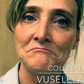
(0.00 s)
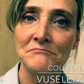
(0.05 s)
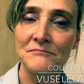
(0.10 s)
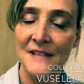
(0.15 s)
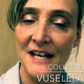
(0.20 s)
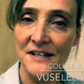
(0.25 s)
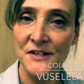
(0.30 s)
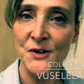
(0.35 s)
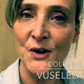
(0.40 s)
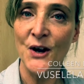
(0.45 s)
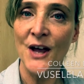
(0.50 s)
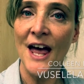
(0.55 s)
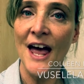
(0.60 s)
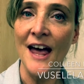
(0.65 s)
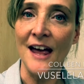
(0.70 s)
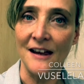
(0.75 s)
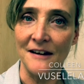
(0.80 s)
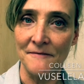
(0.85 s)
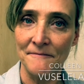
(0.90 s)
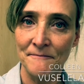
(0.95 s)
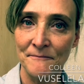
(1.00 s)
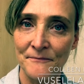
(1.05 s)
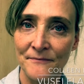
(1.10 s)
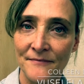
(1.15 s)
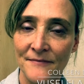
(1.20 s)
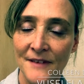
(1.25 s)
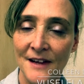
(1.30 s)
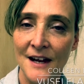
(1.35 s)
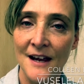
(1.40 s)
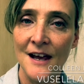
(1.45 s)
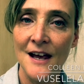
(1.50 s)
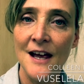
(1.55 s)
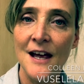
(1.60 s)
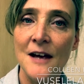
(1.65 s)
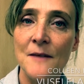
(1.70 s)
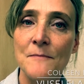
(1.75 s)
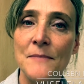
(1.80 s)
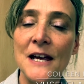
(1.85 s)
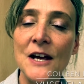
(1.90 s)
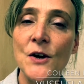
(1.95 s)
that's okay,
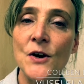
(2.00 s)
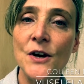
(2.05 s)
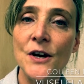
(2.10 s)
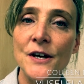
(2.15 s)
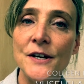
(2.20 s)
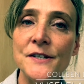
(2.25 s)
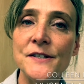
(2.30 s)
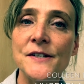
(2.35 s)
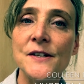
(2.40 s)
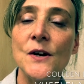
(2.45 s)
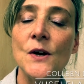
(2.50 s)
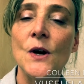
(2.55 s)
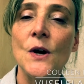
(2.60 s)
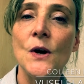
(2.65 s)
because